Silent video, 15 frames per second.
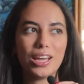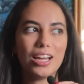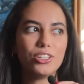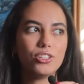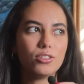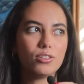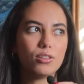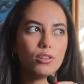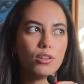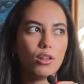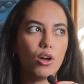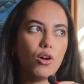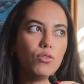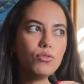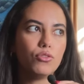I just
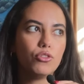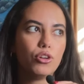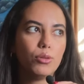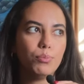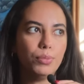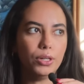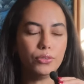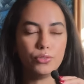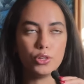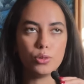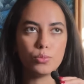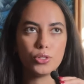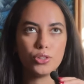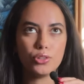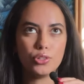love
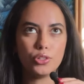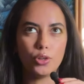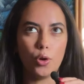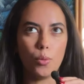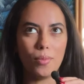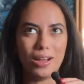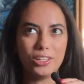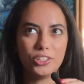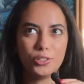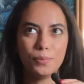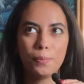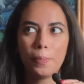perfumes so much.